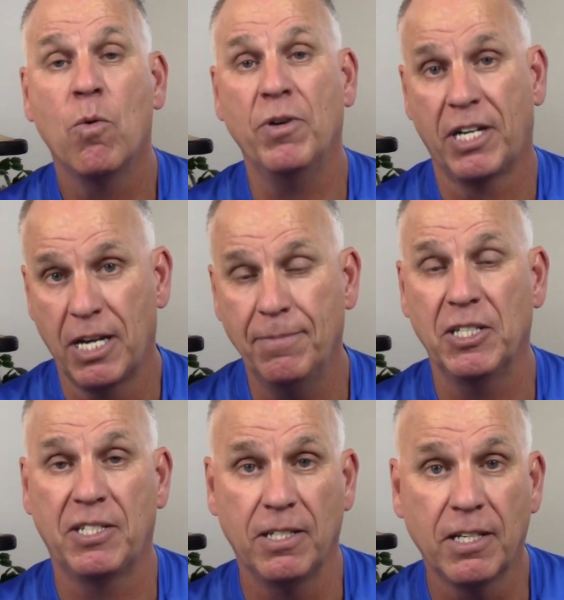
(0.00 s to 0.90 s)
when it comes to
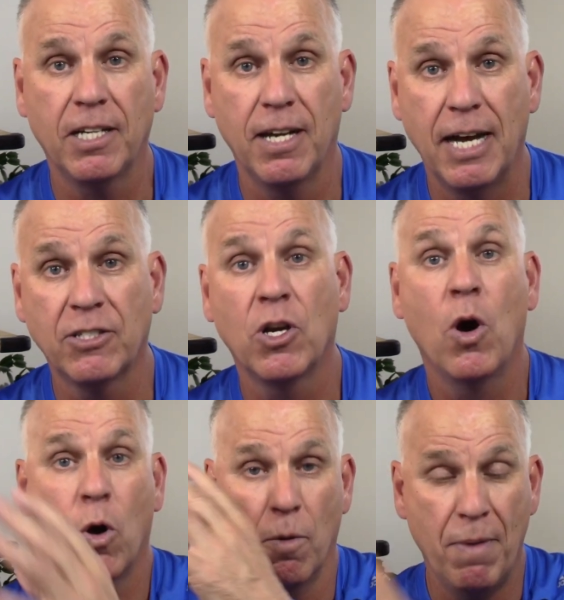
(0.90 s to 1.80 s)
psyllium
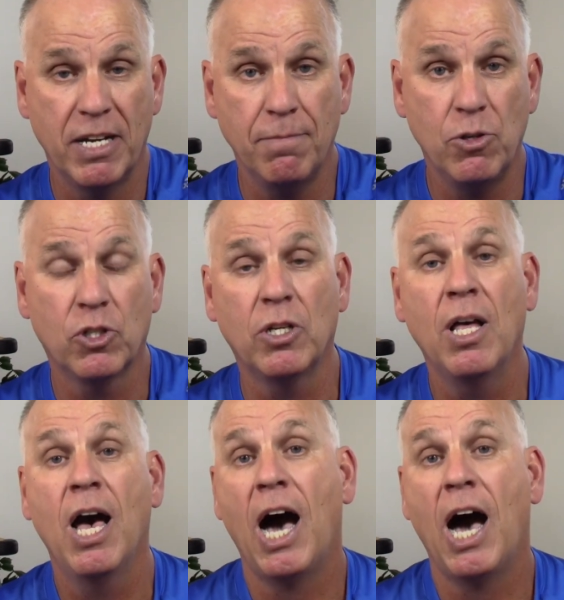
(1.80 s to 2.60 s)
husk or Metamucil,